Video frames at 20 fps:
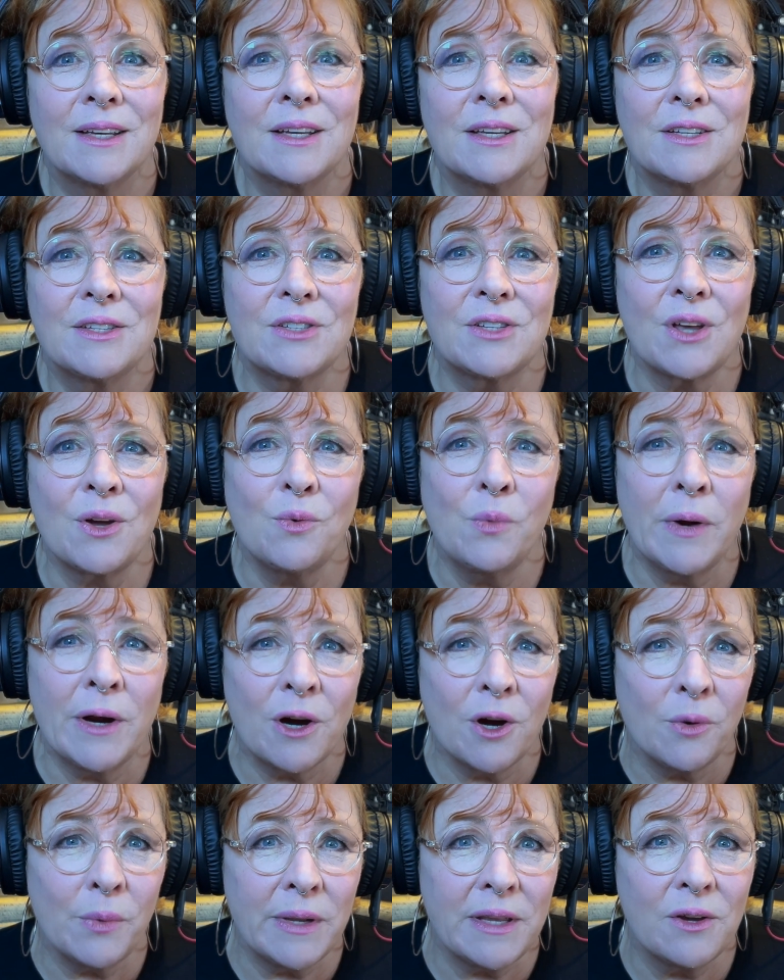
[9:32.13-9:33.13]
So, where
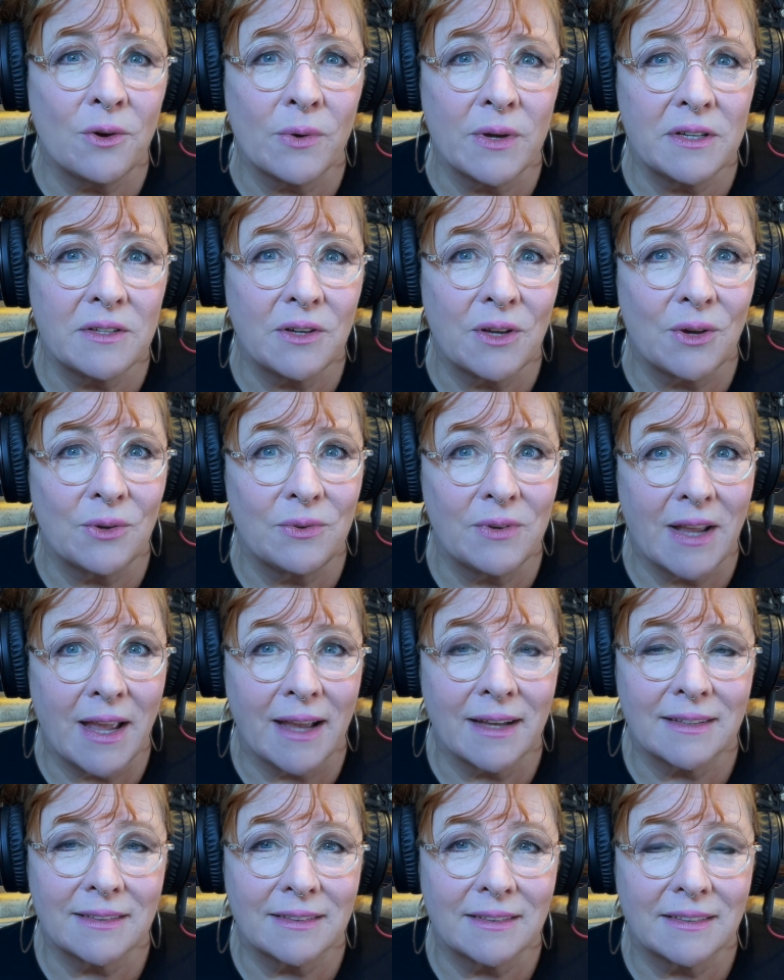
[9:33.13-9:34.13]
are we going to go
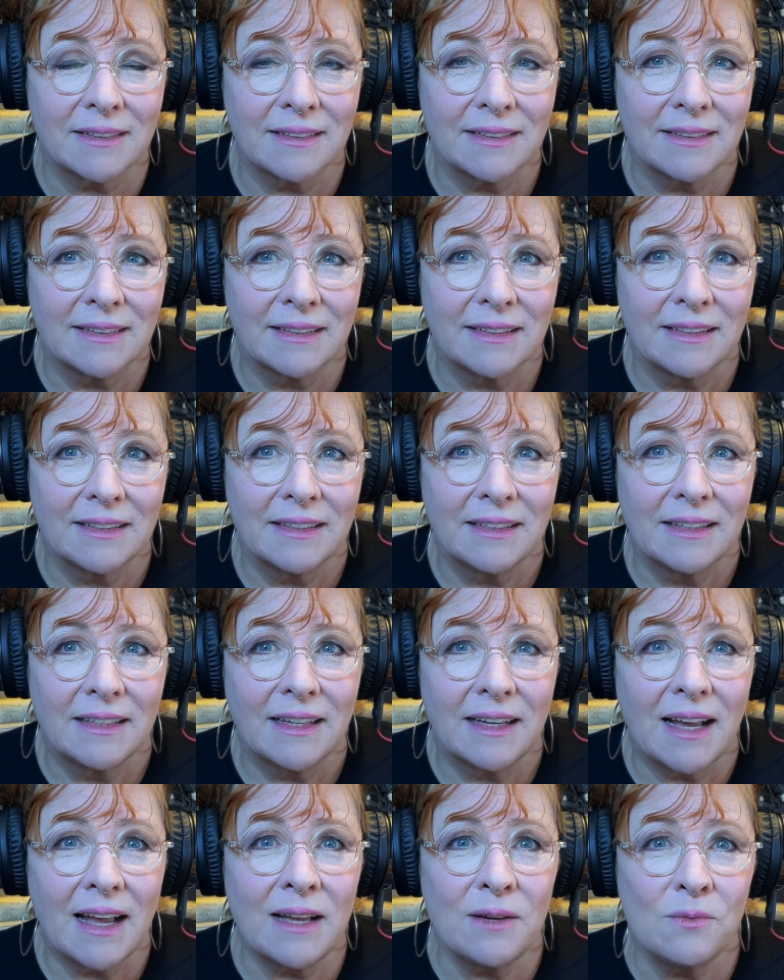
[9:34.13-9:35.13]
next?
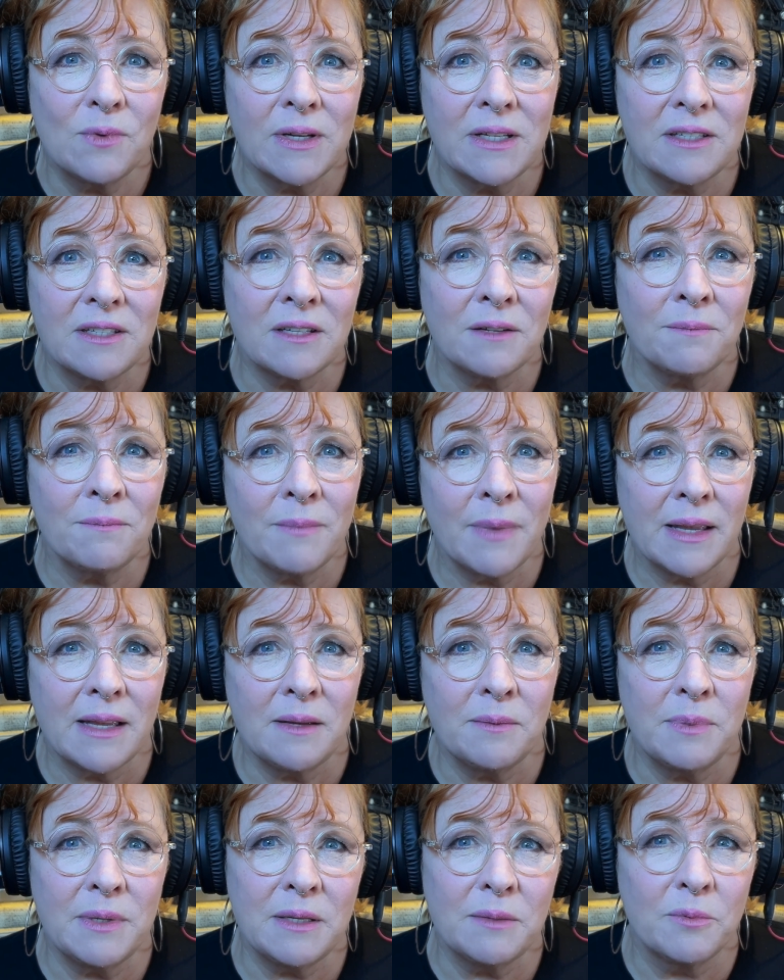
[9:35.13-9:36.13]
I want to
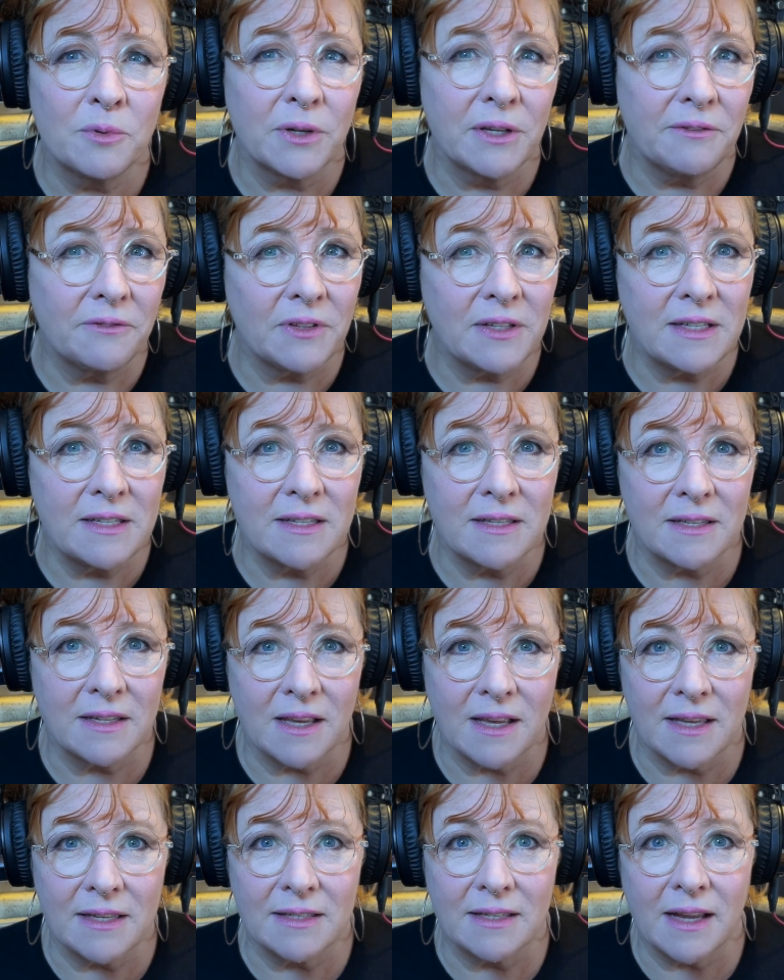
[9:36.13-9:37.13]
maybe briefly
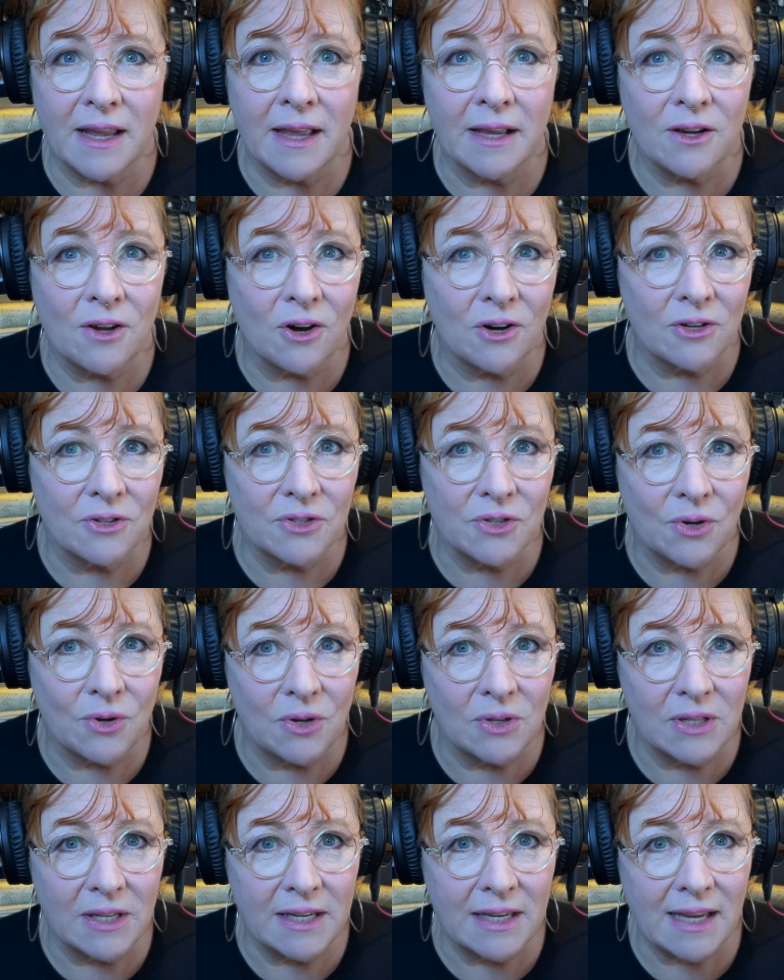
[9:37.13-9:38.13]
discuss Eckhart
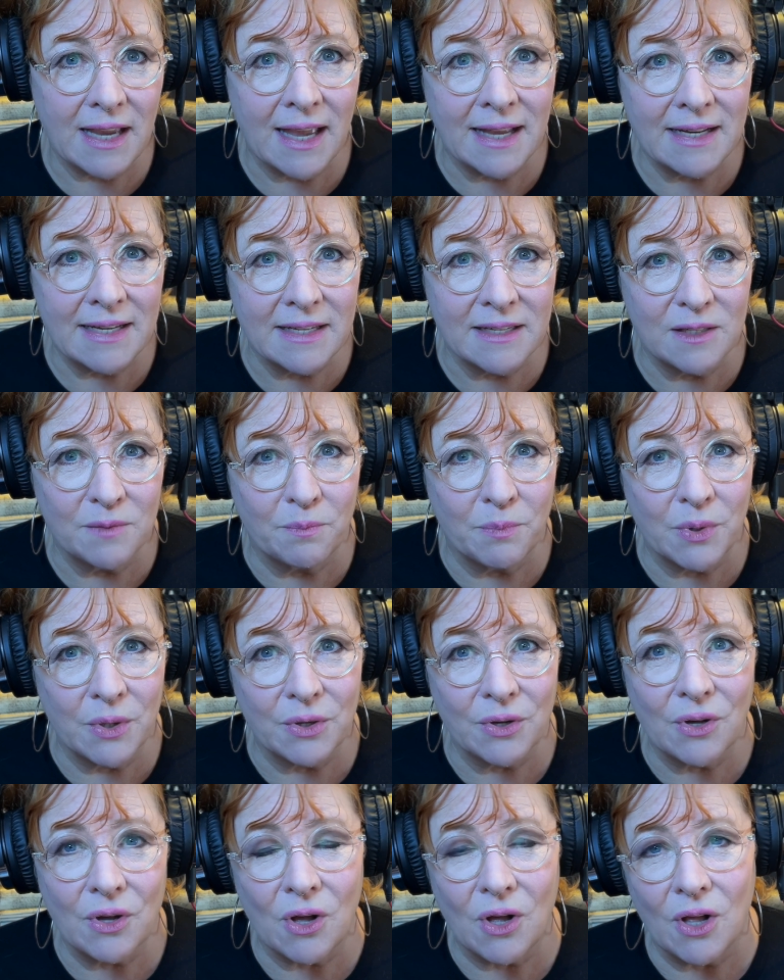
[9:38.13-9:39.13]
Tolle and his book
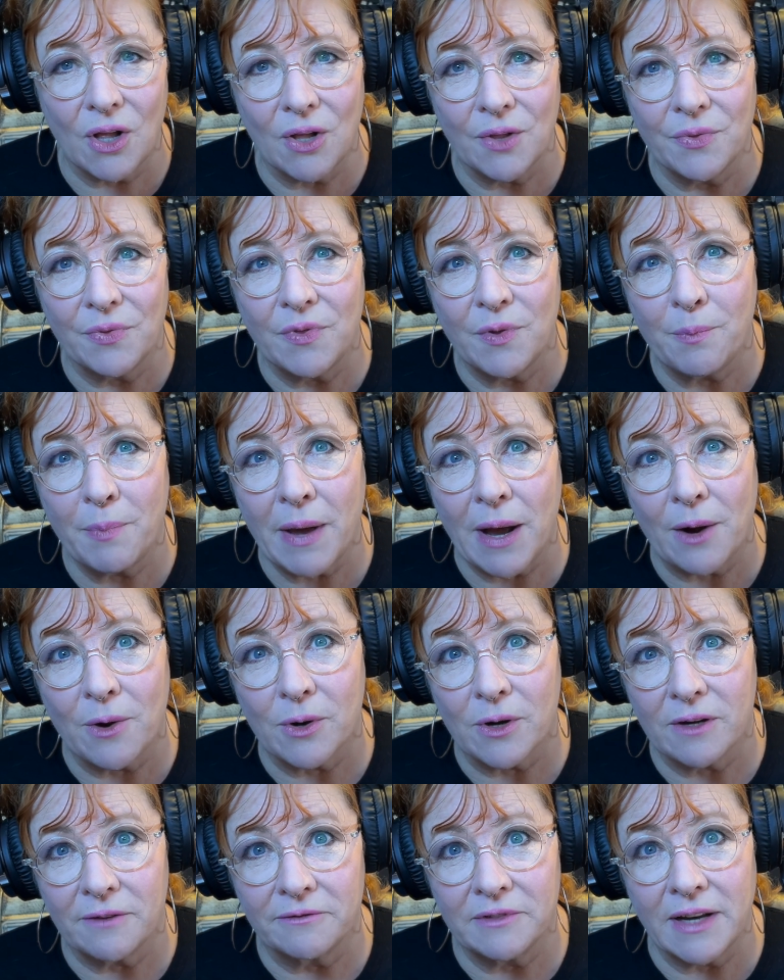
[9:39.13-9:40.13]
called The Power
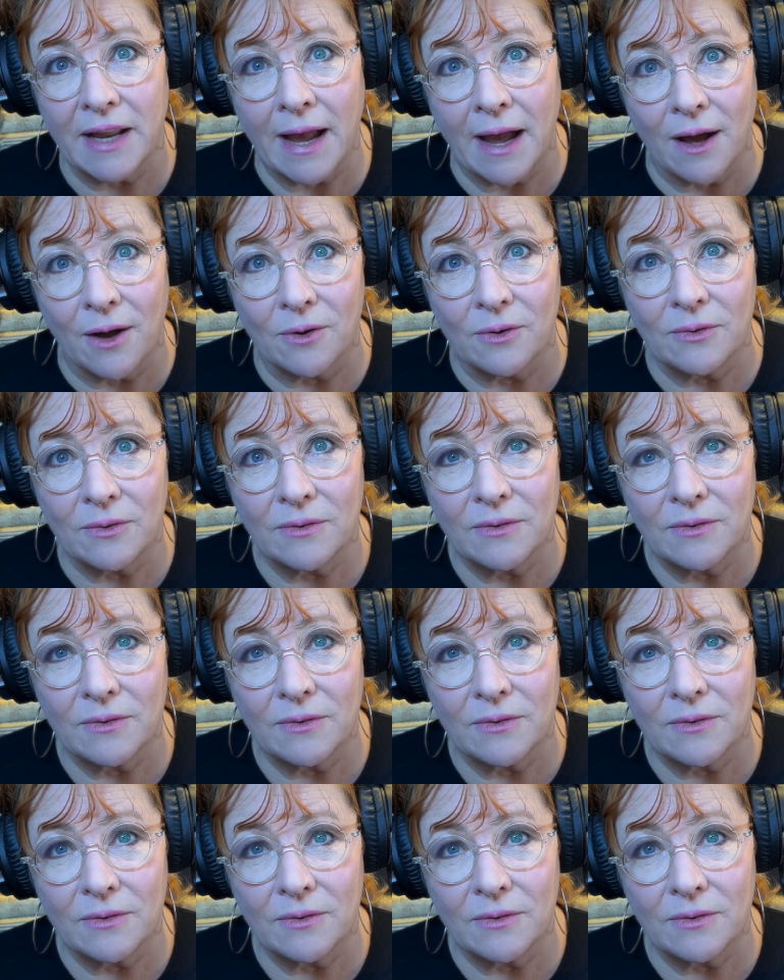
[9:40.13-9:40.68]
of Now.